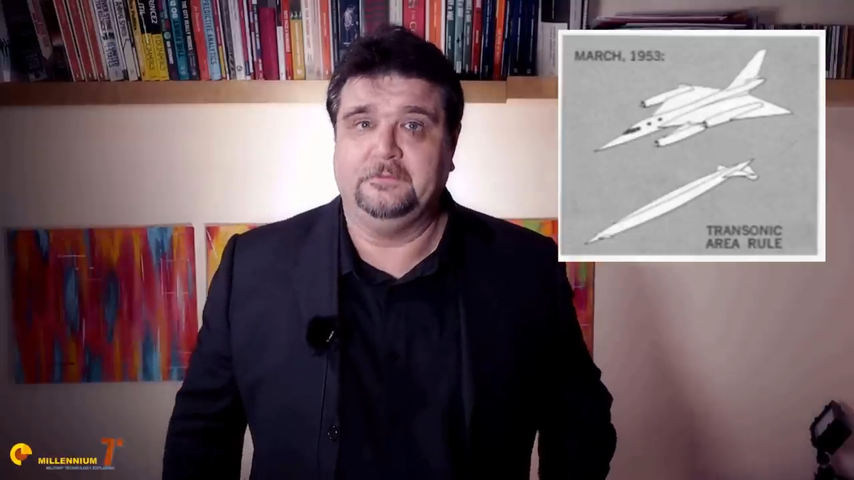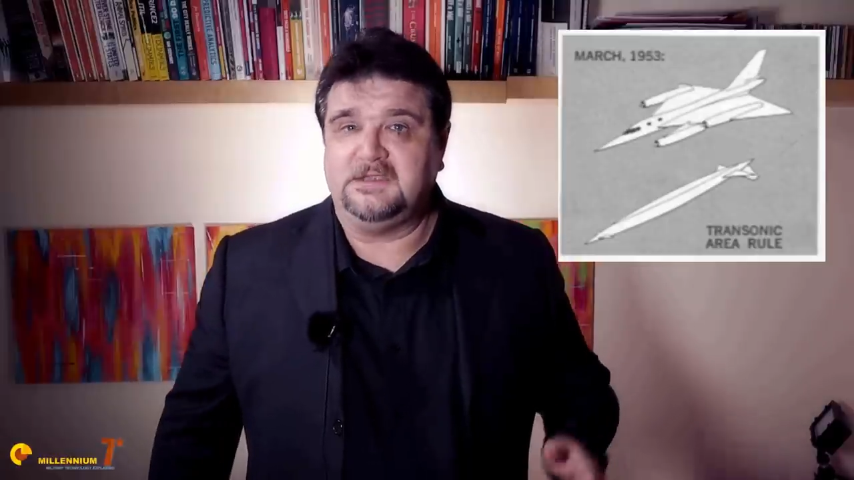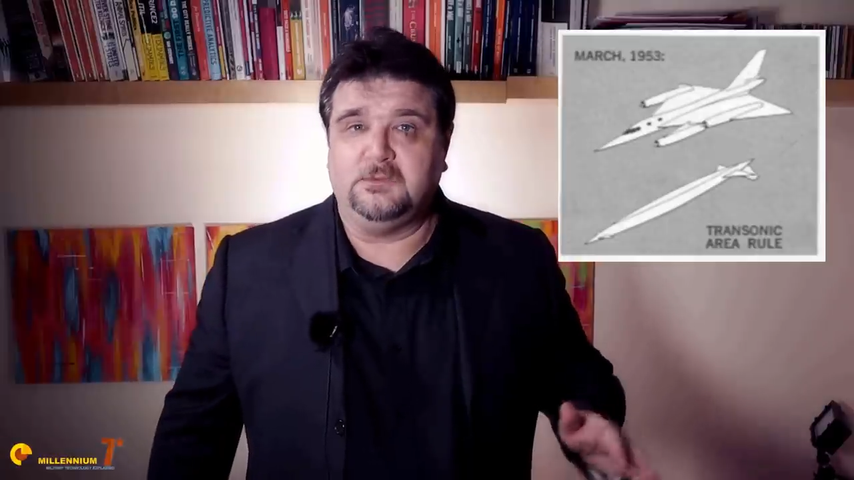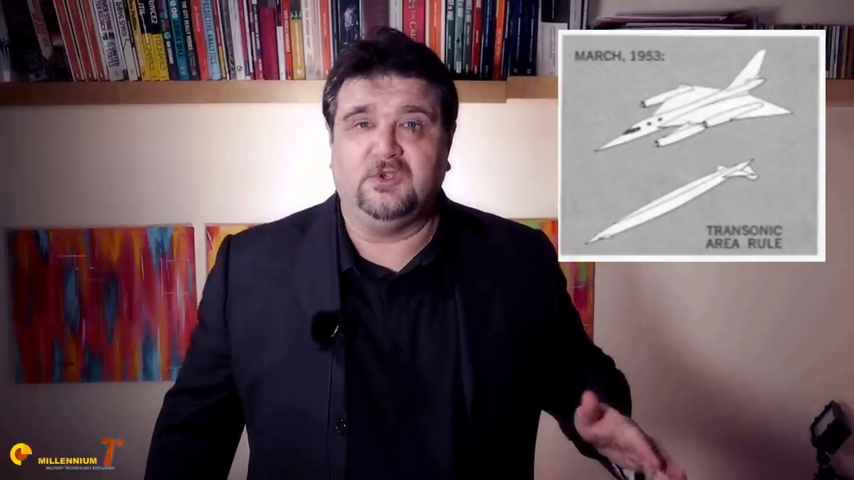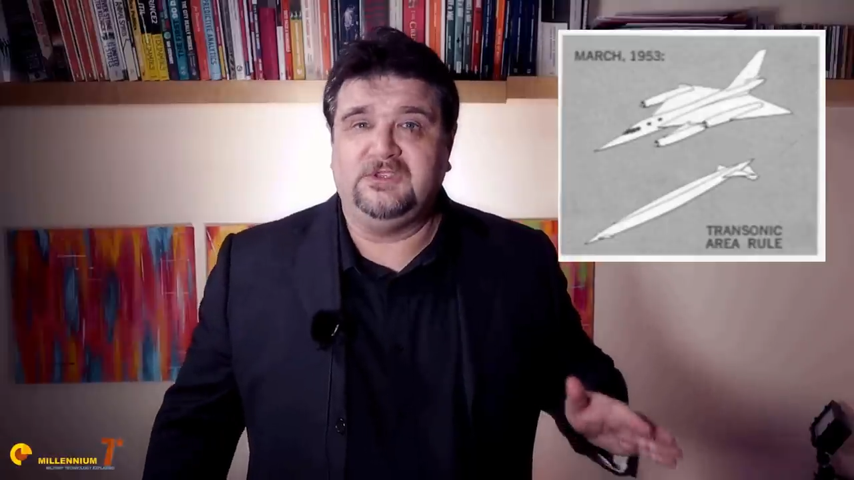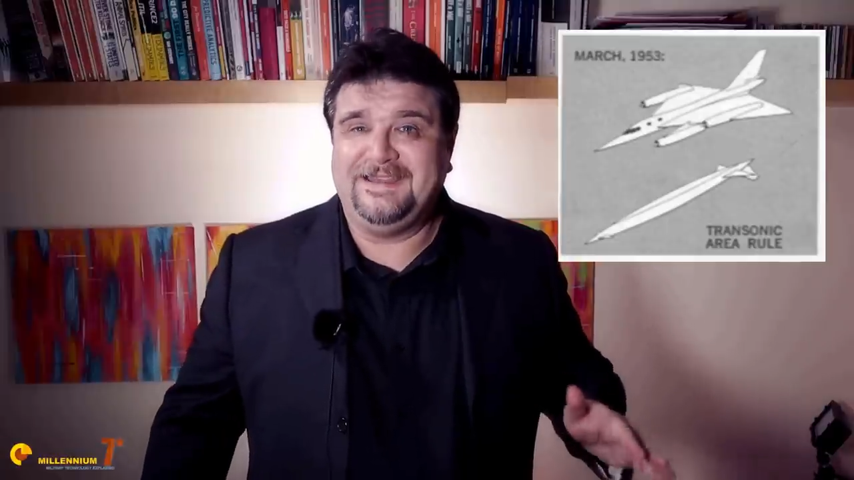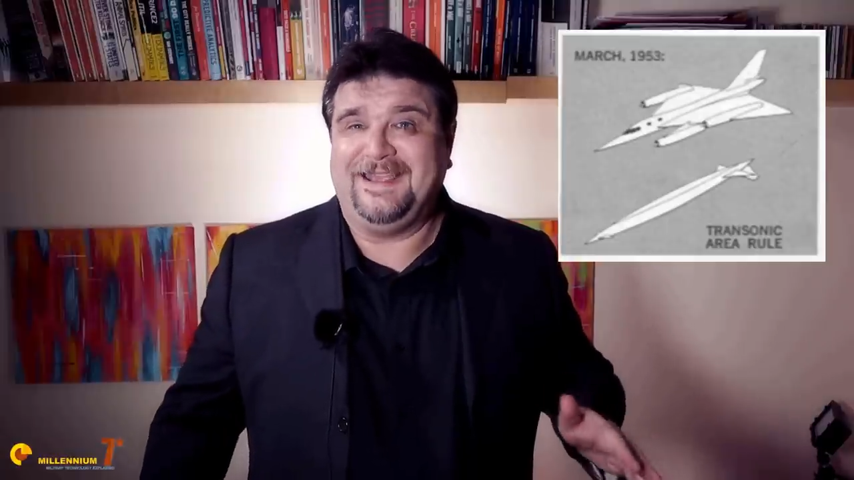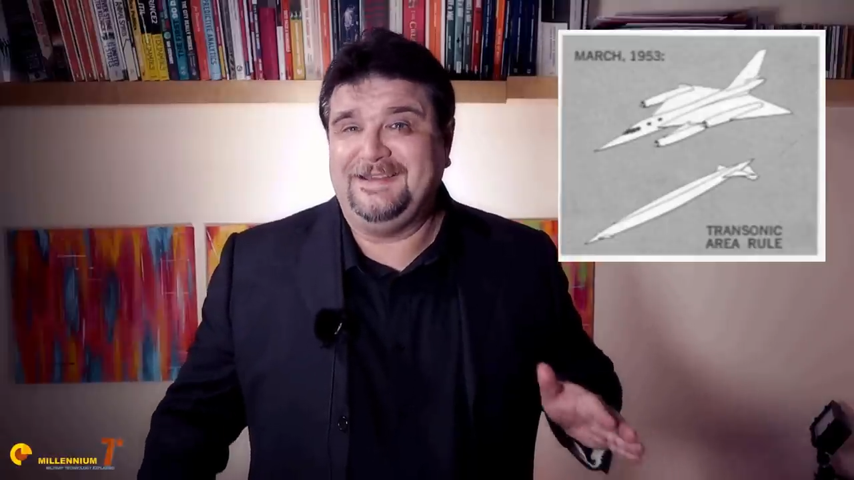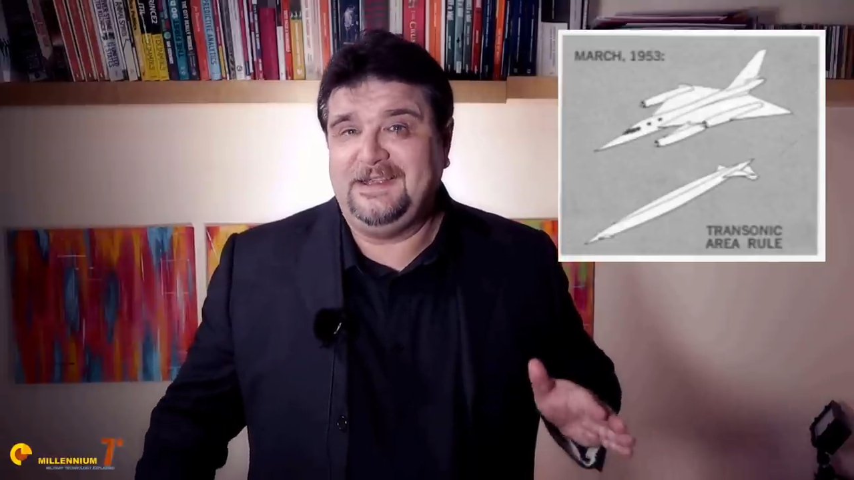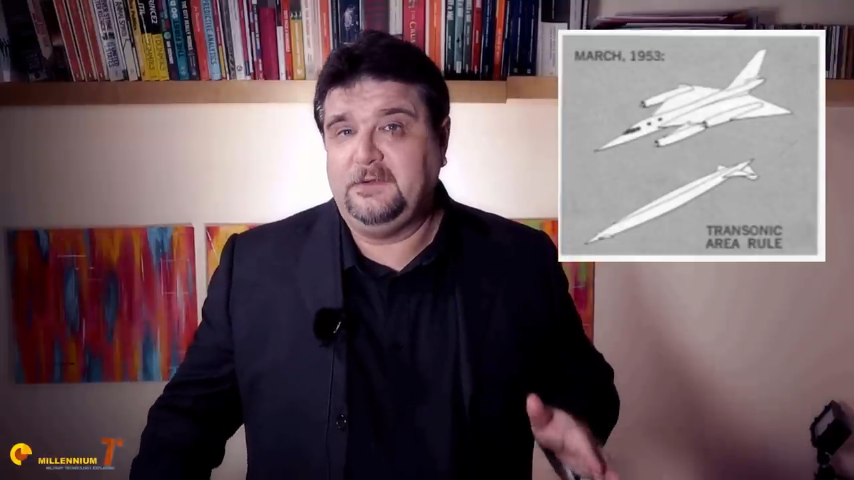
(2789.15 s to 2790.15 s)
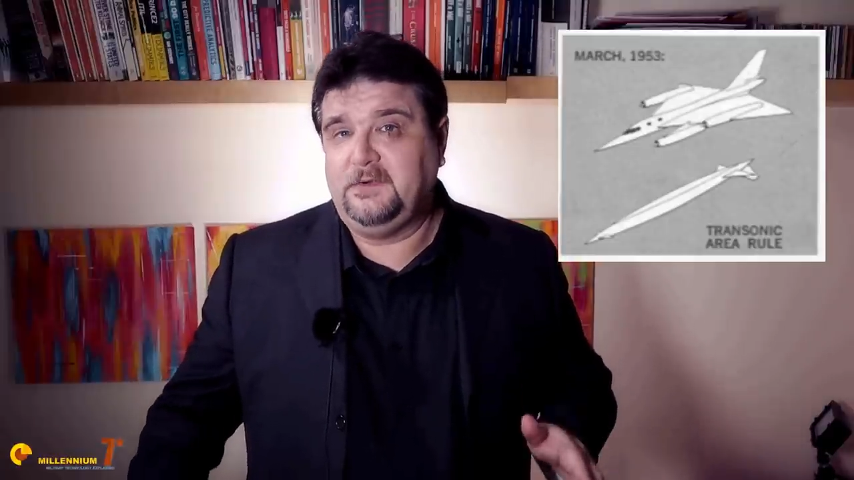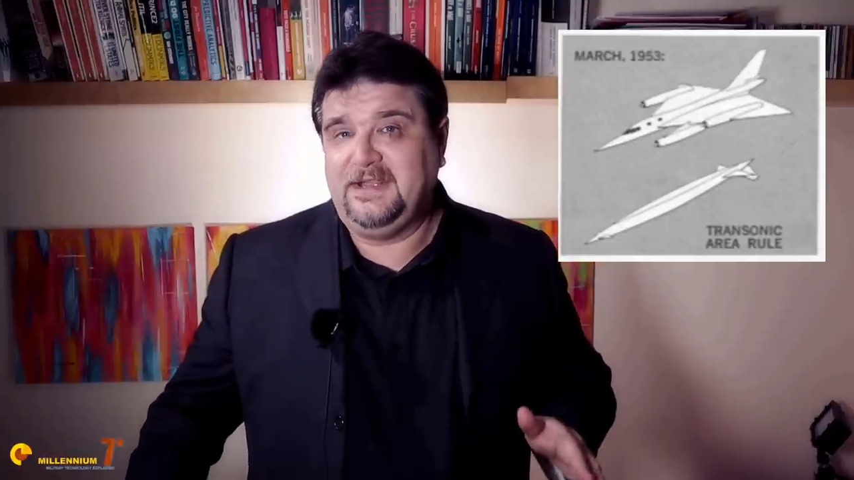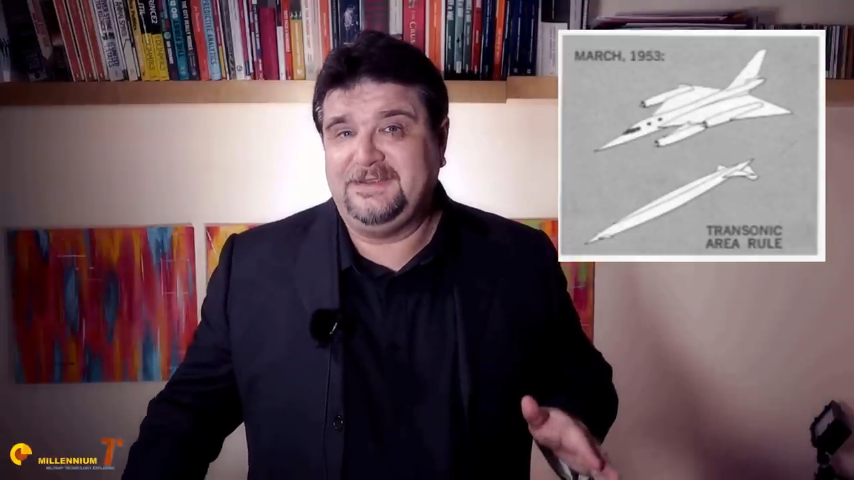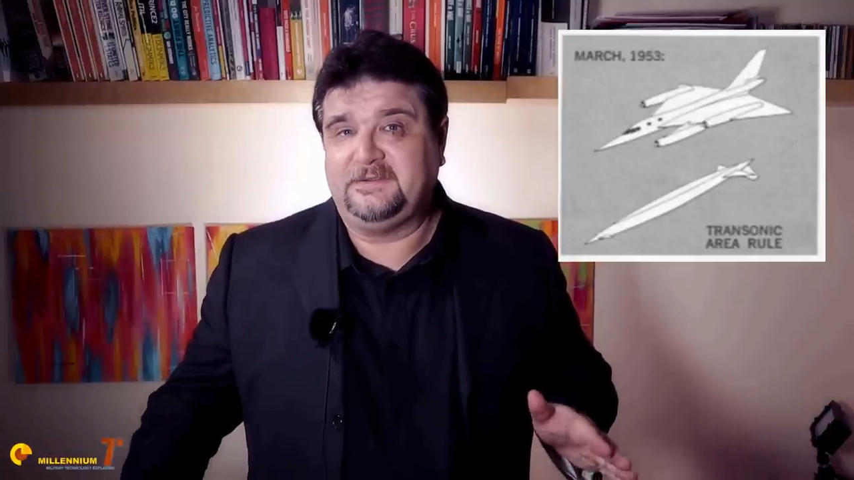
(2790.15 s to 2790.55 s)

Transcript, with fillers: A small 10 degree